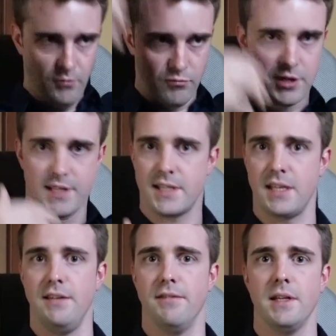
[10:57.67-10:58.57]

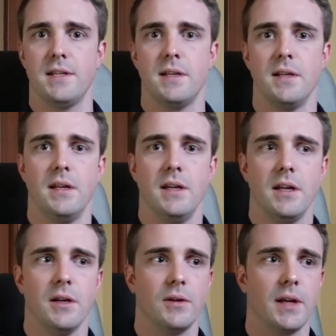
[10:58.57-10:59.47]
receive it.
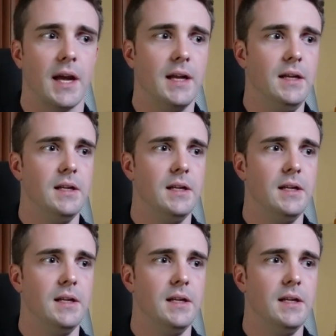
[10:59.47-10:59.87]
Okay.